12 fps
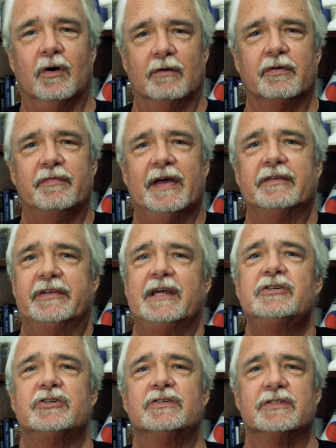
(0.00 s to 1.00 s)
are the
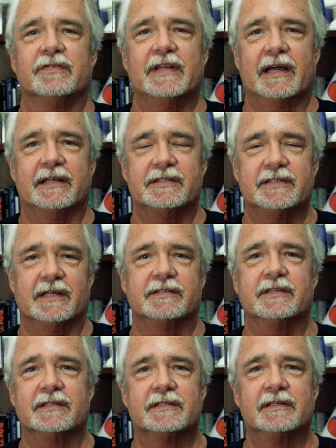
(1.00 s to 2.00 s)
foundations of that
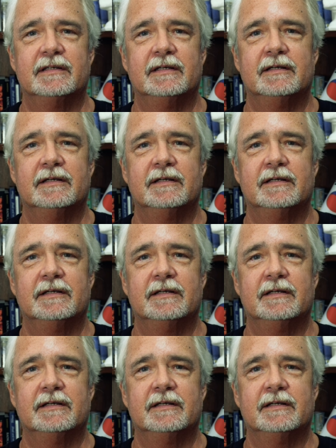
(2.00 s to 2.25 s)
consensus,